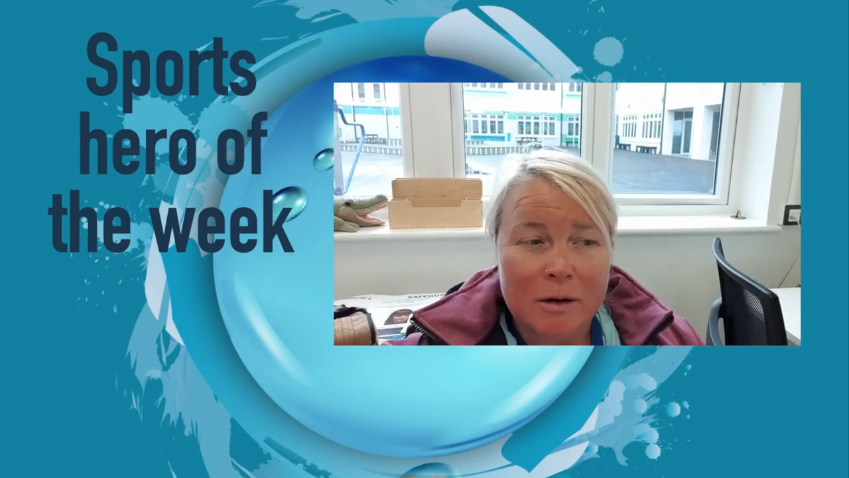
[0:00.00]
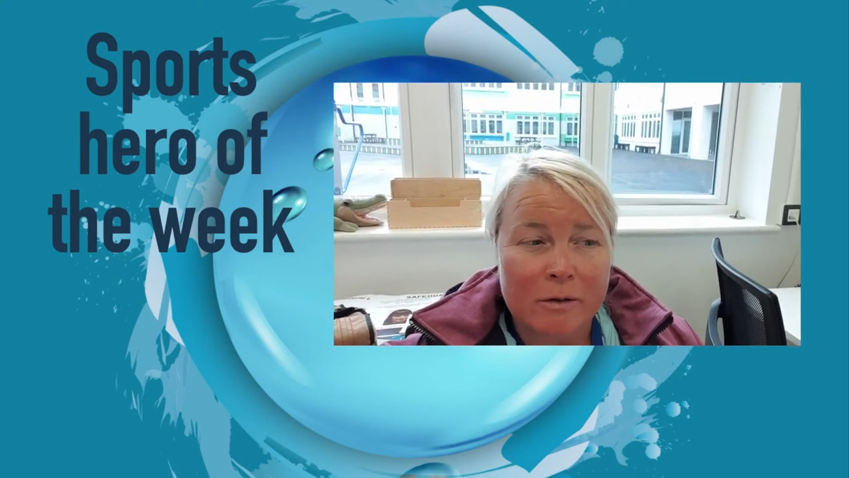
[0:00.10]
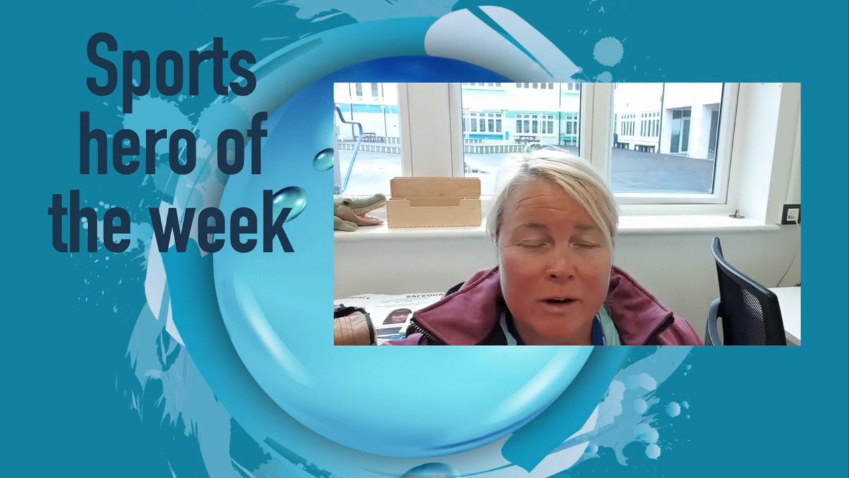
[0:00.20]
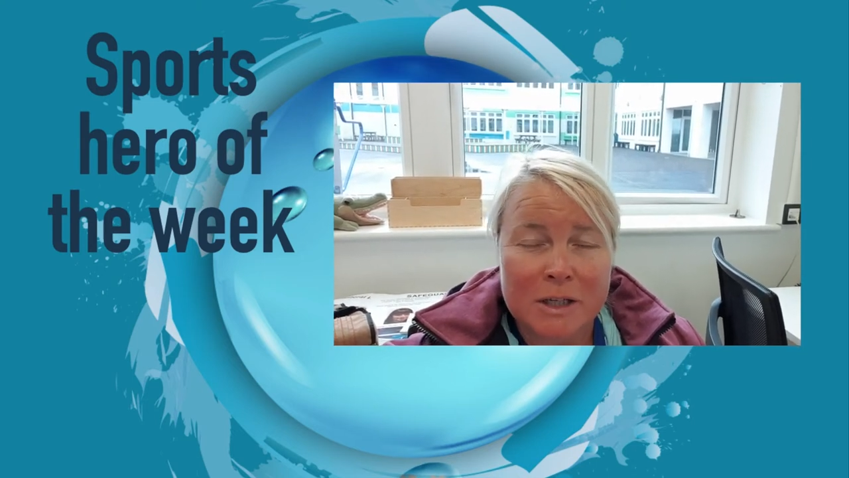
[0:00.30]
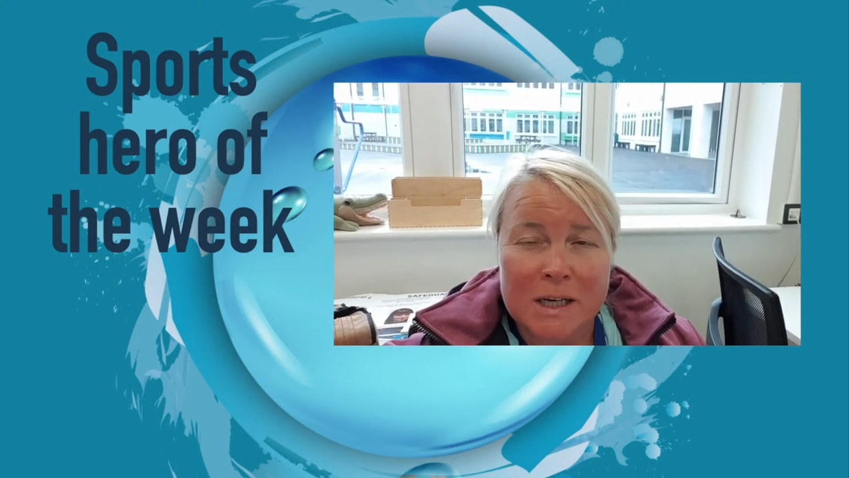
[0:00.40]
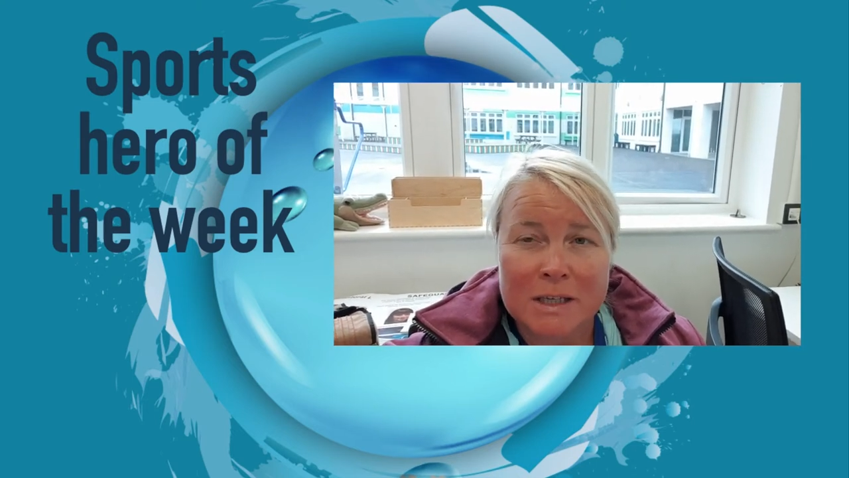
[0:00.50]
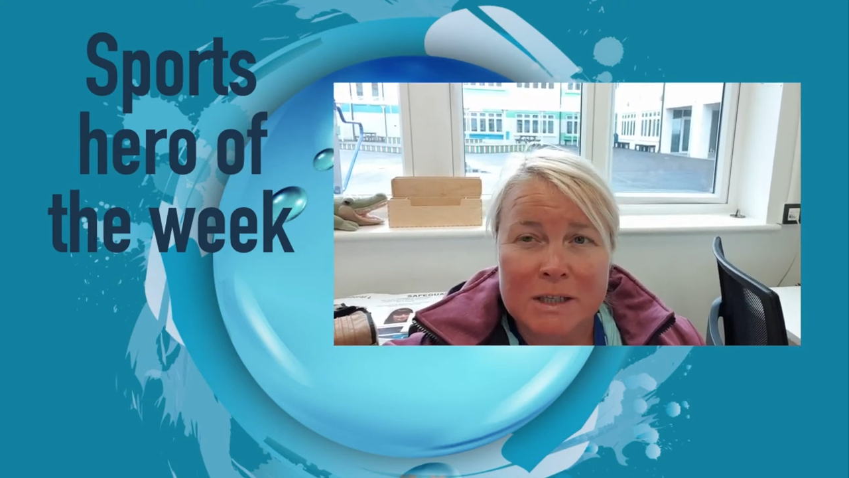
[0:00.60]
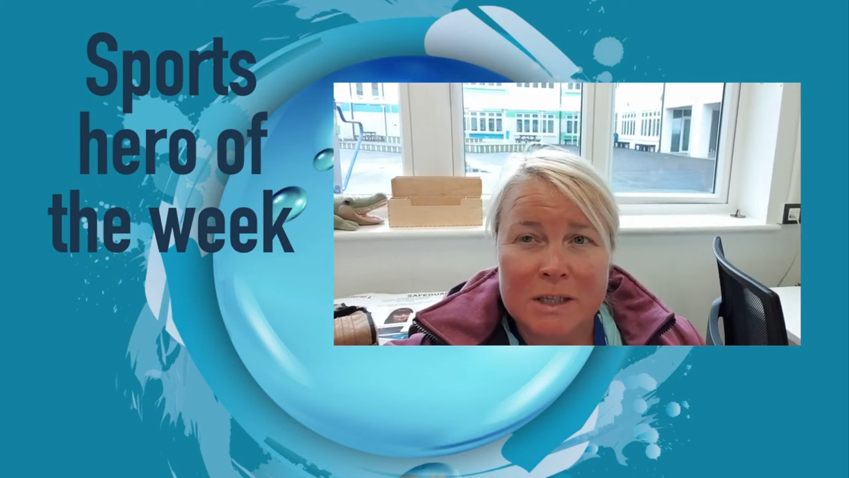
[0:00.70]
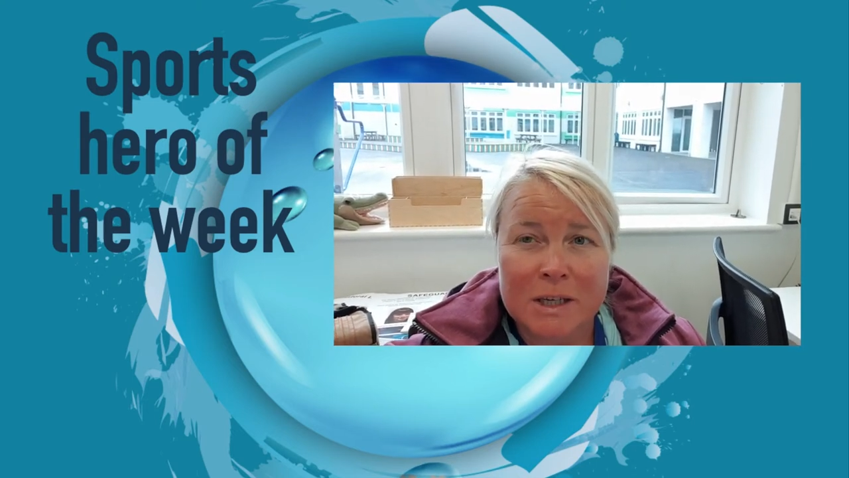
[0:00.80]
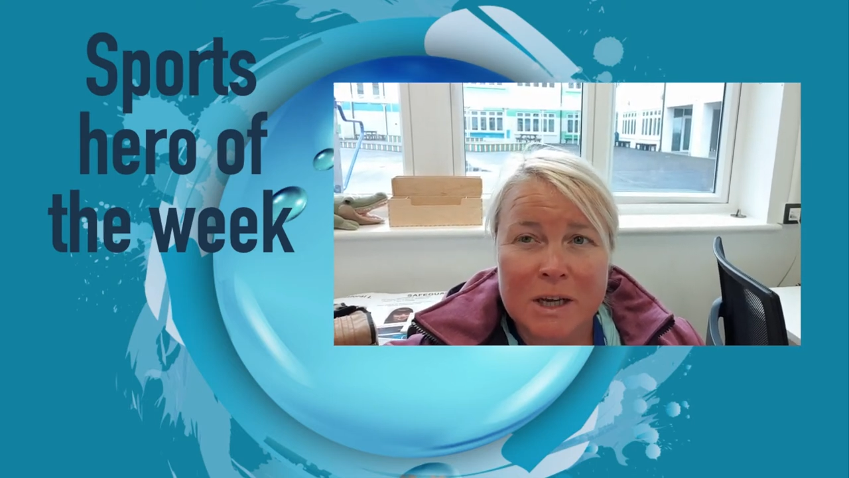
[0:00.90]

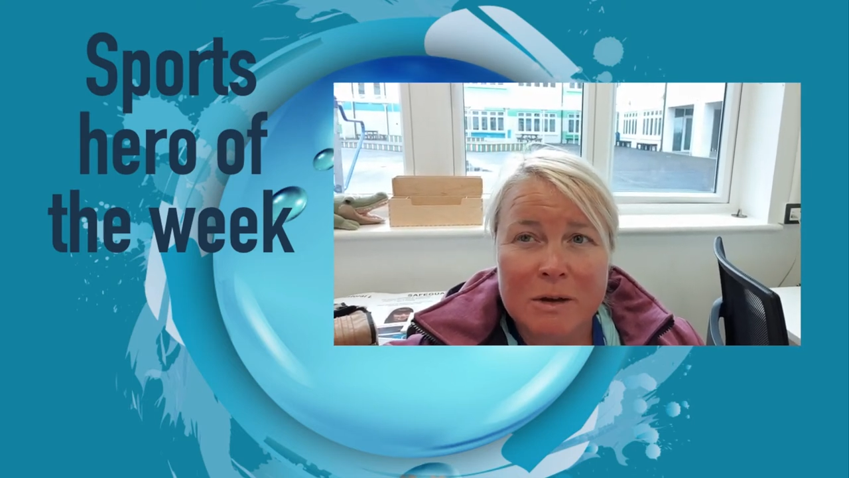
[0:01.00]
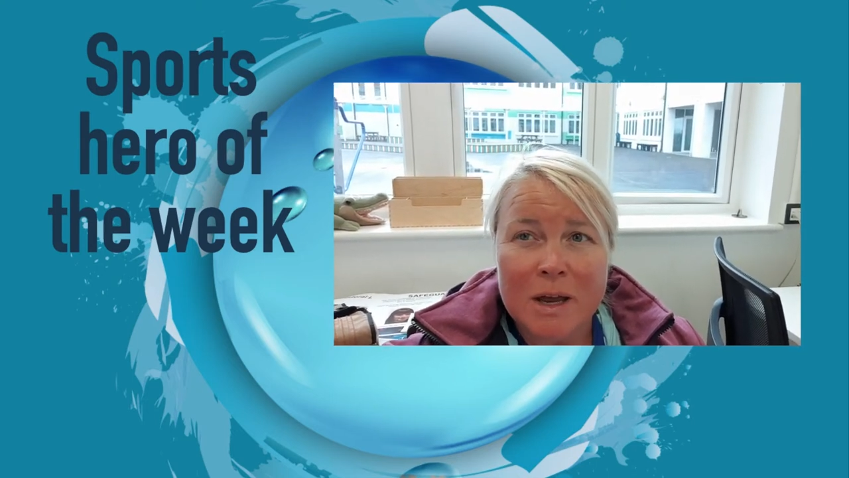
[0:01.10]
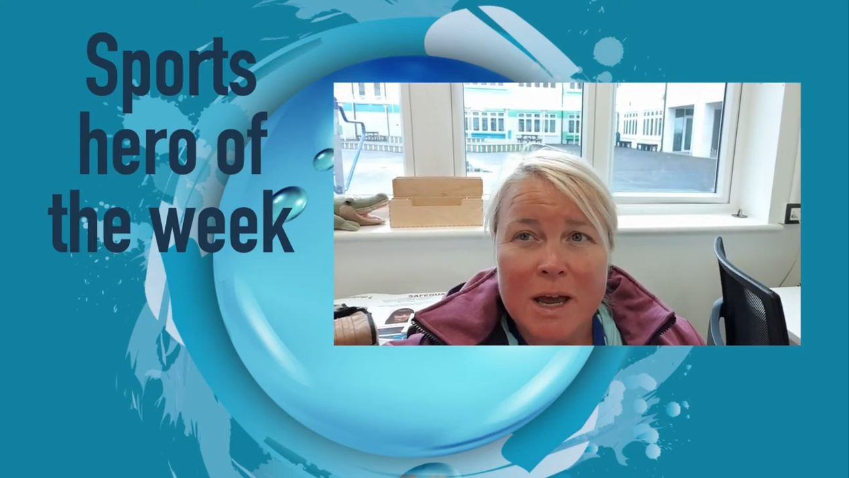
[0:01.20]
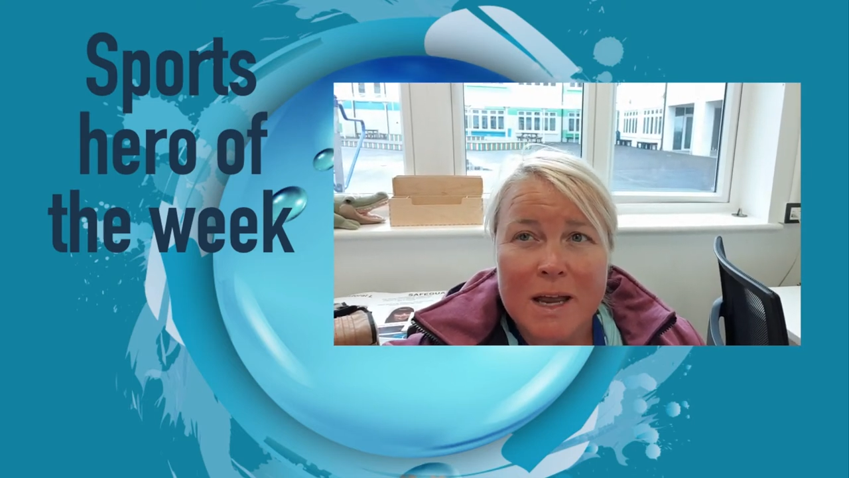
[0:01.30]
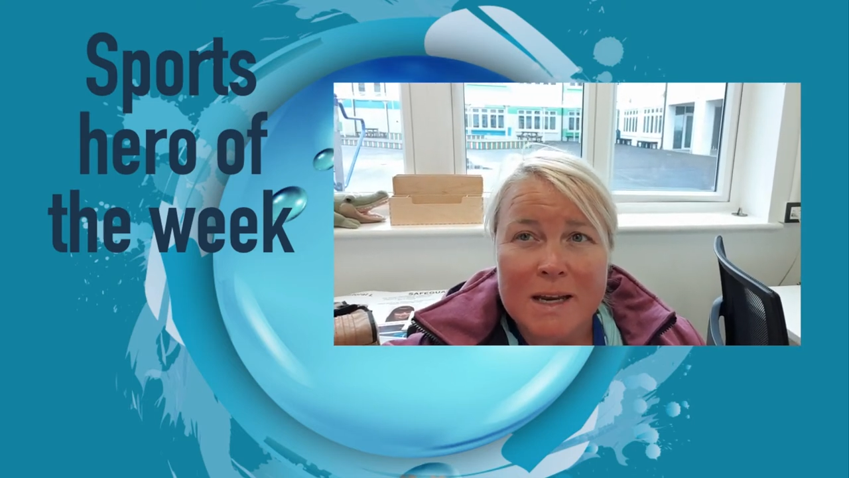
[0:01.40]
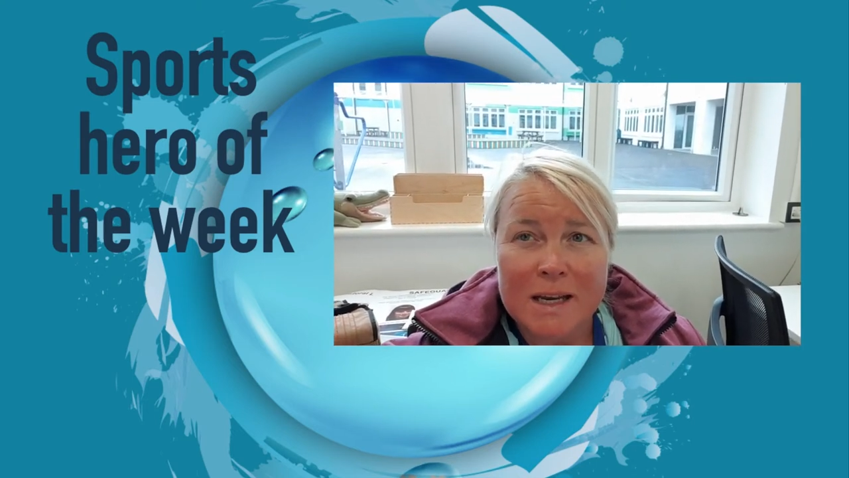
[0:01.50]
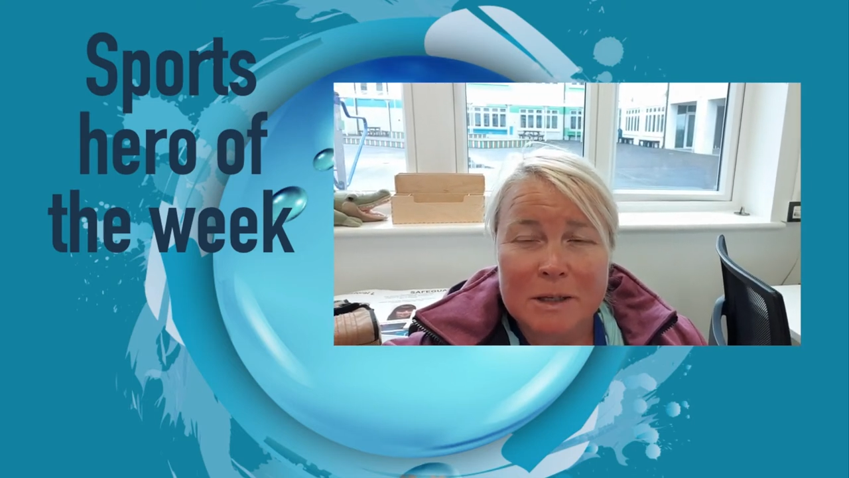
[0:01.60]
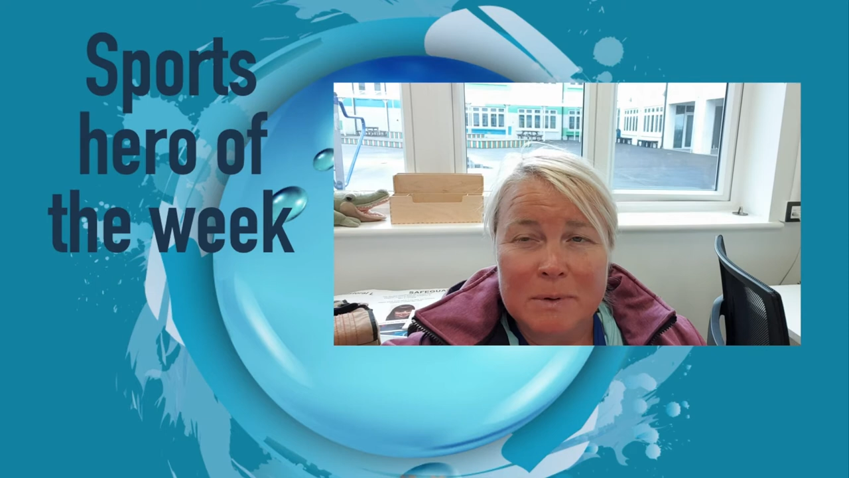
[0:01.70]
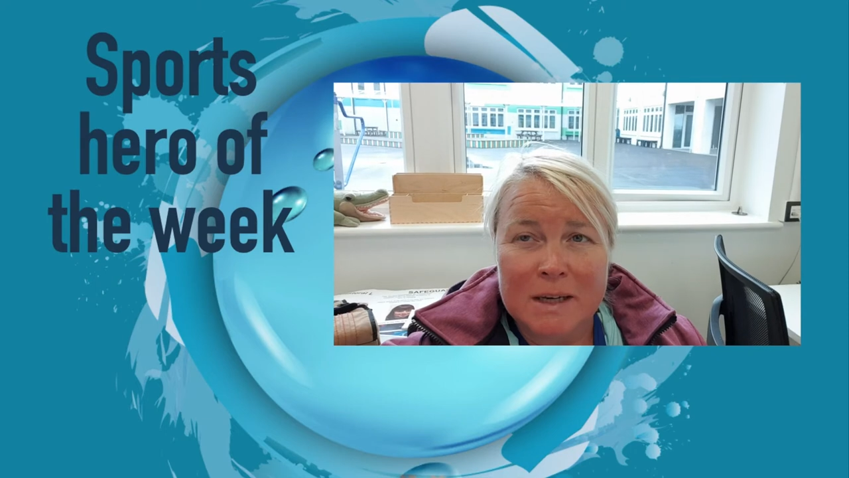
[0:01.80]
Congratulations to you. Next